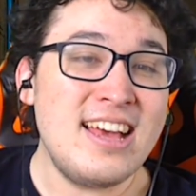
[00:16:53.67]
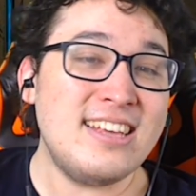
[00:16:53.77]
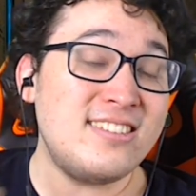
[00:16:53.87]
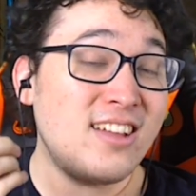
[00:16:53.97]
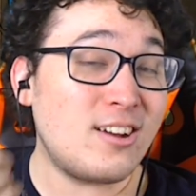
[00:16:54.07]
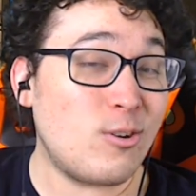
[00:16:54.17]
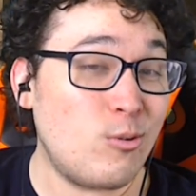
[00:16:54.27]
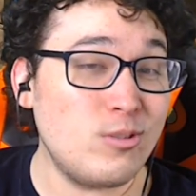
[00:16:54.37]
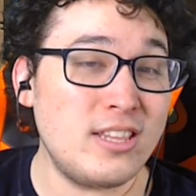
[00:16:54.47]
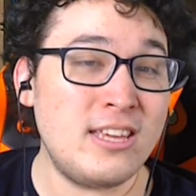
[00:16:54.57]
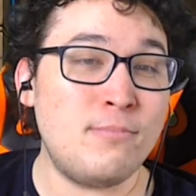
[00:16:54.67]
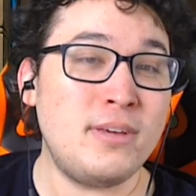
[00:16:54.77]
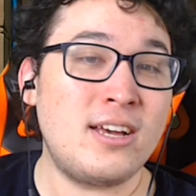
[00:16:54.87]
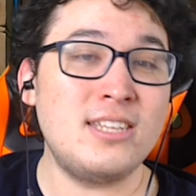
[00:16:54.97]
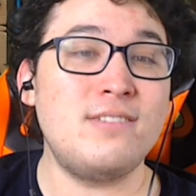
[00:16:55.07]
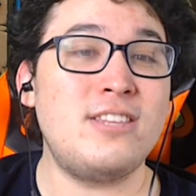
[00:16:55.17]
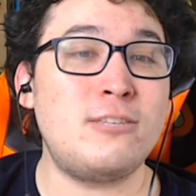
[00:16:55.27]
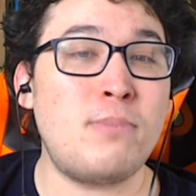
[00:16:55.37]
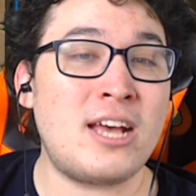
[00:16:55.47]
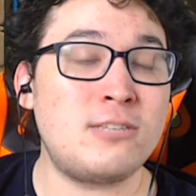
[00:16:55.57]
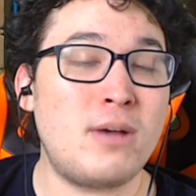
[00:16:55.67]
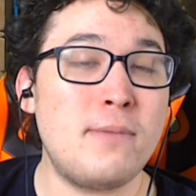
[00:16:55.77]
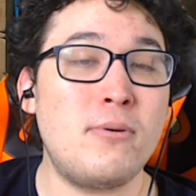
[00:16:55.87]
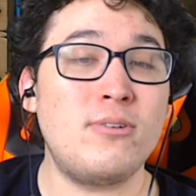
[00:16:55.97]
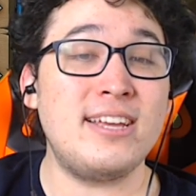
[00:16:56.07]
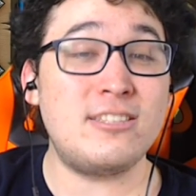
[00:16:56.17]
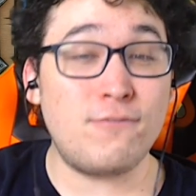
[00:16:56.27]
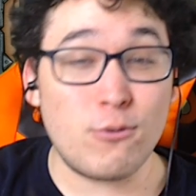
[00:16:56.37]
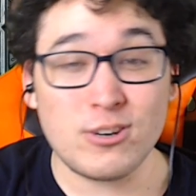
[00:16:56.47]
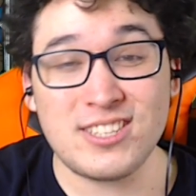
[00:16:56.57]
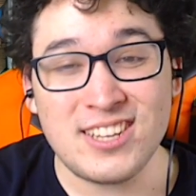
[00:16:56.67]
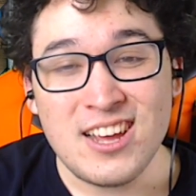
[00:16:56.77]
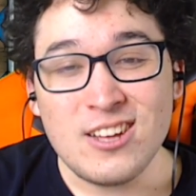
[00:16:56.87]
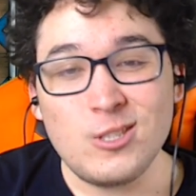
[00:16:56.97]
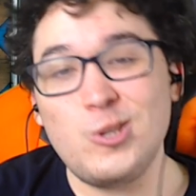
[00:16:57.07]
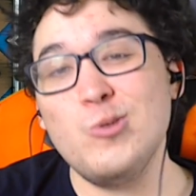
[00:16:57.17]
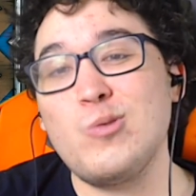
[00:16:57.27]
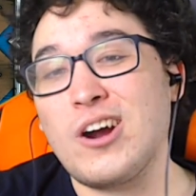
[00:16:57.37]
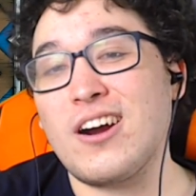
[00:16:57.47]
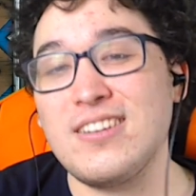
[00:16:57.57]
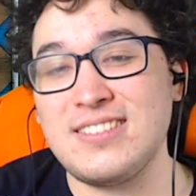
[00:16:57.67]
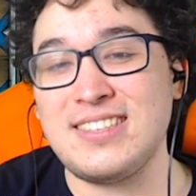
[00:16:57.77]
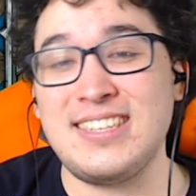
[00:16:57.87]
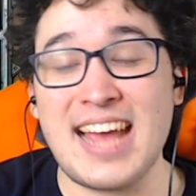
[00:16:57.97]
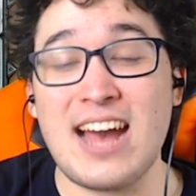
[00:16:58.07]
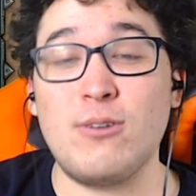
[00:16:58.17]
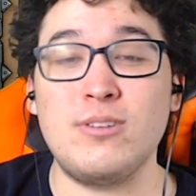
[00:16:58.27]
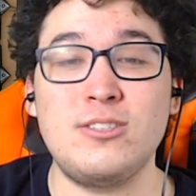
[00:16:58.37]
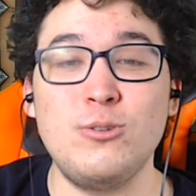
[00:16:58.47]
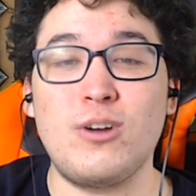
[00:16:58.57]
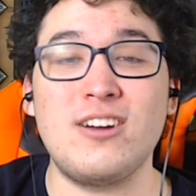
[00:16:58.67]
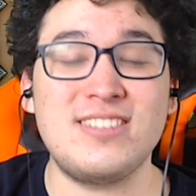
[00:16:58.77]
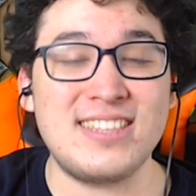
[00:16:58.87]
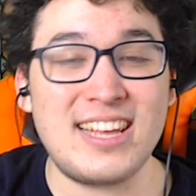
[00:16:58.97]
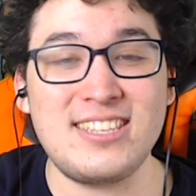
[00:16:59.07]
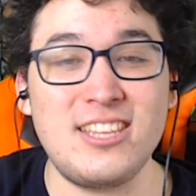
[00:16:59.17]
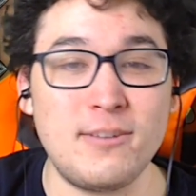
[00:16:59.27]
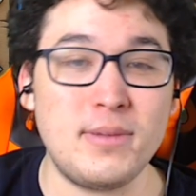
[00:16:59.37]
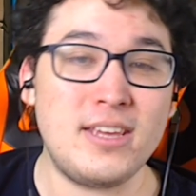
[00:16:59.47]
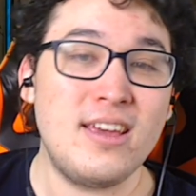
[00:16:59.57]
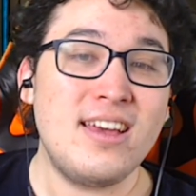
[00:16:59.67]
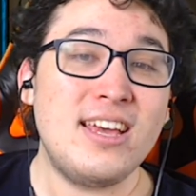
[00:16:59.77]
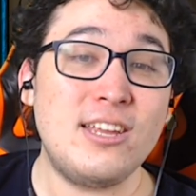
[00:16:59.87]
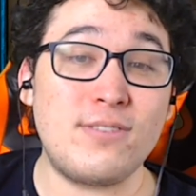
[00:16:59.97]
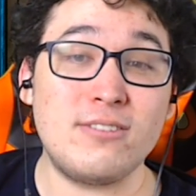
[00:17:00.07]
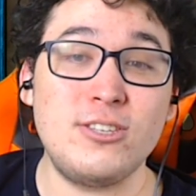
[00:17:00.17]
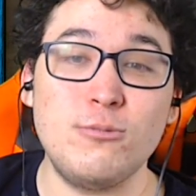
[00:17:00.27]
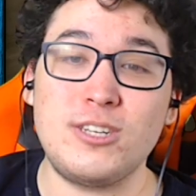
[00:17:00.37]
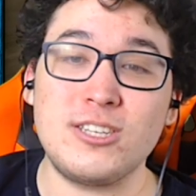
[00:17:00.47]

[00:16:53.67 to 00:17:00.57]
is not only because of this pass, my opponent is forced 2 cards down, 2 cards less than me in round 2,